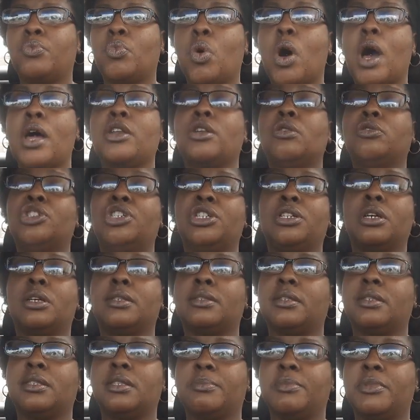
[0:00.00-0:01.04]
well, I know she
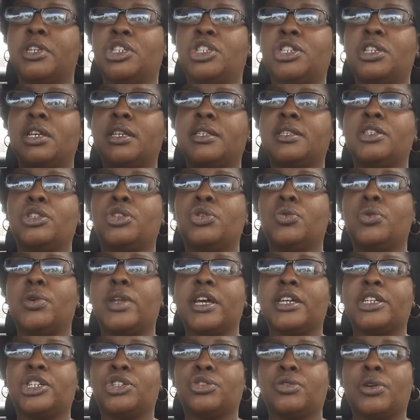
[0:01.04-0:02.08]
does it to me. She doesn't do
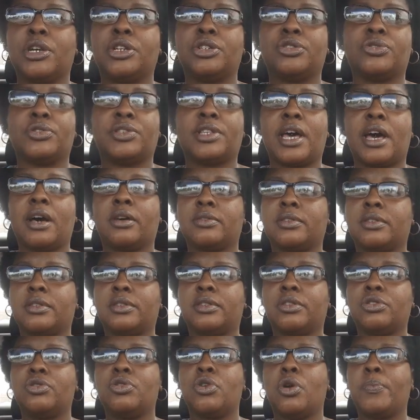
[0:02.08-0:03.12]
it at strangers'
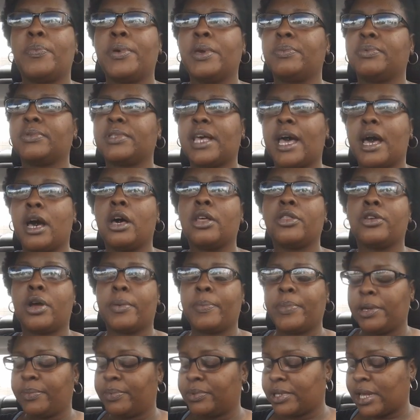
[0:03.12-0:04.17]
houses, you know, people's
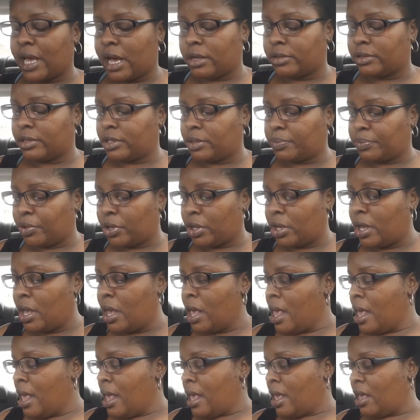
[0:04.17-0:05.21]
other people's houses. But
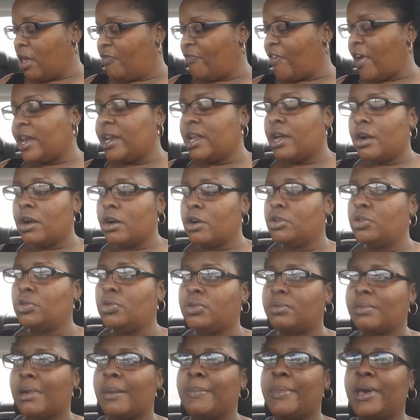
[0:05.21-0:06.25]
if I let her
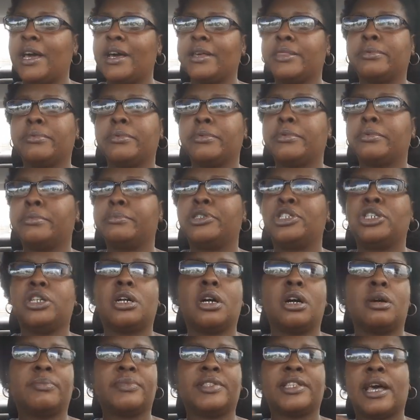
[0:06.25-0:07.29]
use my bathroom, she
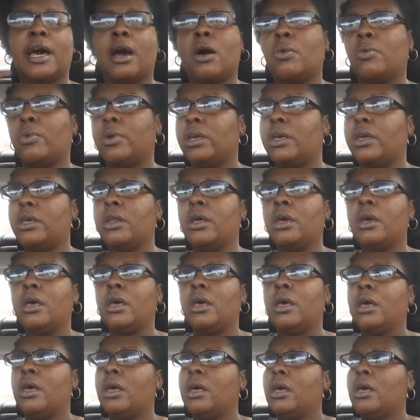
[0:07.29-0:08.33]
comes out with
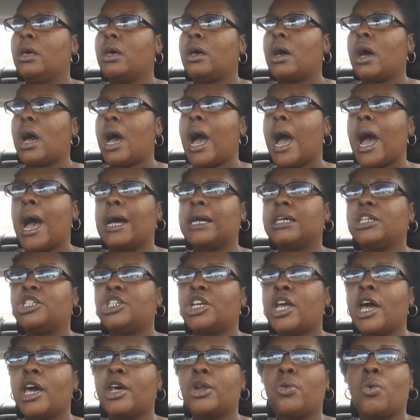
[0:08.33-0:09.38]

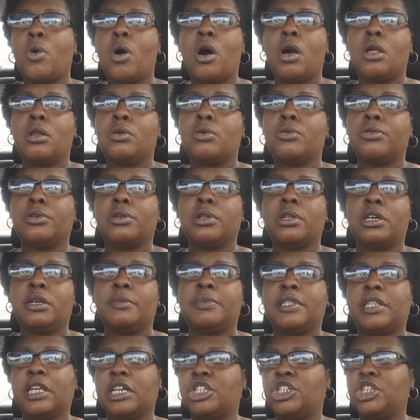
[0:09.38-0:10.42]
eyeshadow all on her
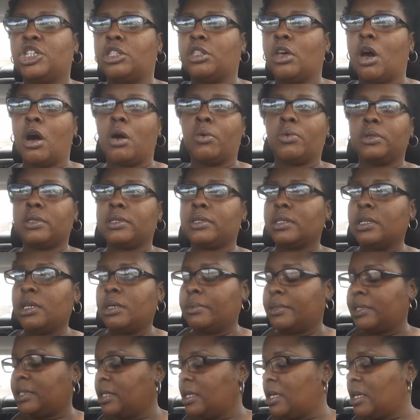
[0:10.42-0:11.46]
lips that she thought was
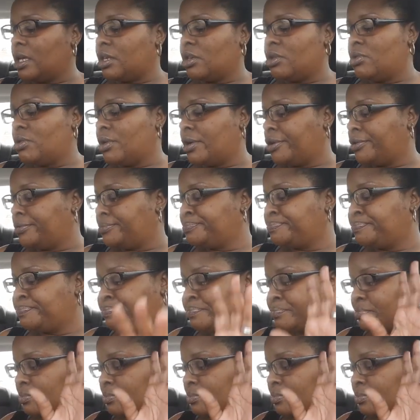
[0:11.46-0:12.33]
lipstick. You know,